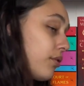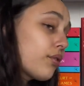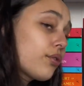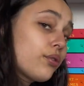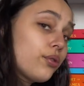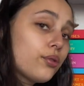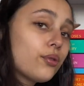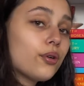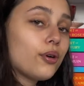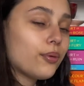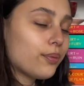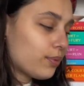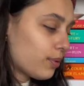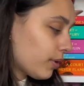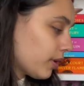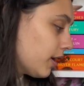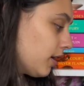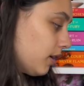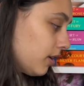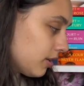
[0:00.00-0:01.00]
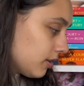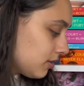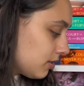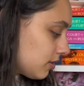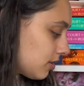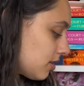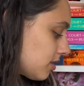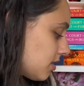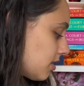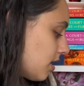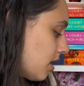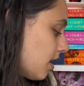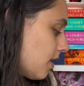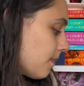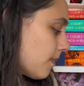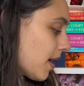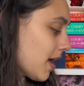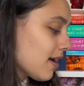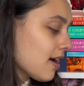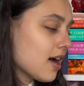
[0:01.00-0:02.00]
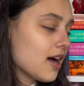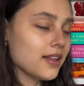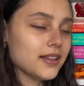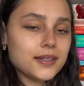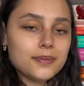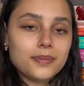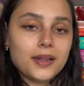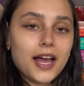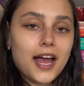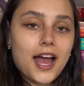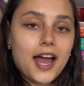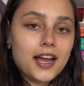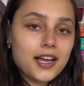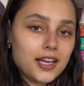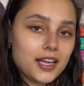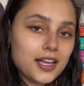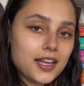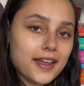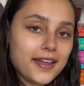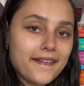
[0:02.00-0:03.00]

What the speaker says: Cruel Prince by Holly Black.